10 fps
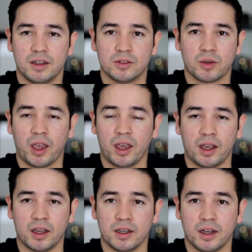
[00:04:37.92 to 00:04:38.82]
it's
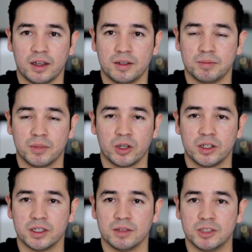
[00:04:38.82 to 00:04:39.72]
okay, I'm
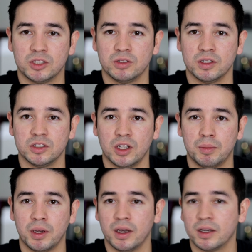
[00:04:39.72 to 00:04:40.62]
already gonna be shooting in
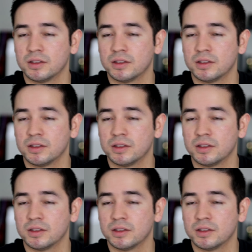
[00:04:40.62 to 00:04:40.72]
JPEG,